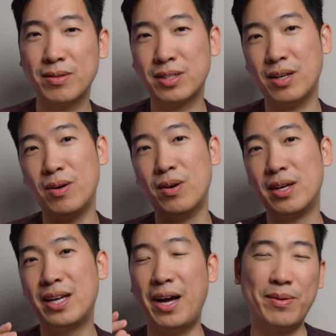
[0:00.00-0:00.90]
So
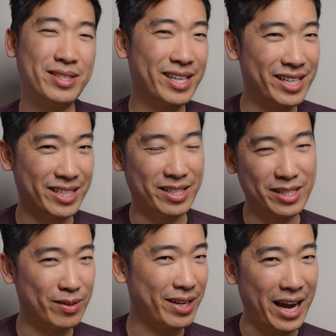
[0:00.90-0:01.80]
I would say it's
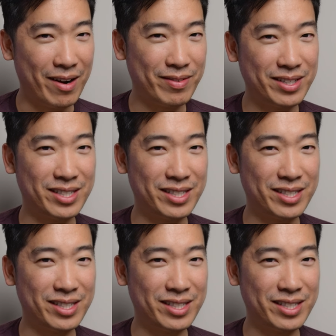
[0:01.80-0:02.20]
only average.